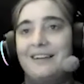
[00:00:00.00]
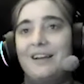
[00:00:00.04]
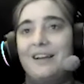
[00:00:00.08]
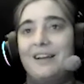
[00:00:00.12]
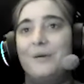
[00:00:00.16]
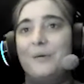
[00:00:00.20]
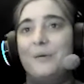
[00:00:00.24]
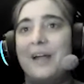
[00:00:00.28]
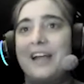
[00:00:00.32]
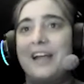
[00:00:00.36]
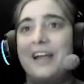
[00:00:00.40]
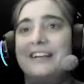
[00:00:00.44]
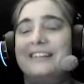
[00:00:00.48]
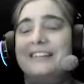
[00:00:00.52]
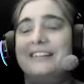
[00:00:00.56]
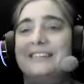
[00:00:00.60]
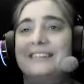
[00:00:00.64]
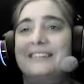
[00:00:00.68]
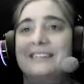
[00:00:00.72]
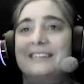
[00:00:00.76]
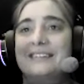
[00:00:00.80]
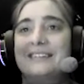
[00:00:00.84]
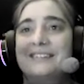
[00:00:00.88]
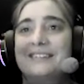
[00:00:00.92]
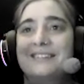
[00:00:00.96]
erect,
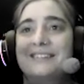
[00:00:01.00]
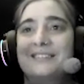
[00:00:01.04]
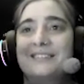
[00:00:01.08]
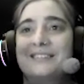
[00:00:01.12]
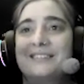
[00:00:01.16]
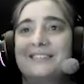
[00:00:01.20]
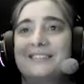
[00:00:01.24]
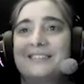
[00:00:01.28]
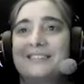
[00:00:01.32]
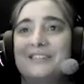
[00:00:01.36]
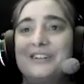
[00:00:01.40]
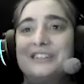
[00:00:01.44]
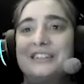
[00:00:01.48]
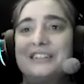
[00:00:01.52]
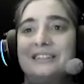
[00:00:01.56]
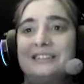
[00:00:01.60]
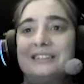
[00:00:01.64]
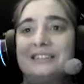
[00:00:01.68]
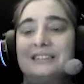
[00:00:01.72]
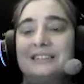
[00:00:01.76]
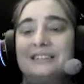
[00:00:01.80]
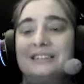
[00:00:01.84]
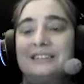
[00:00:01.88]
vertical.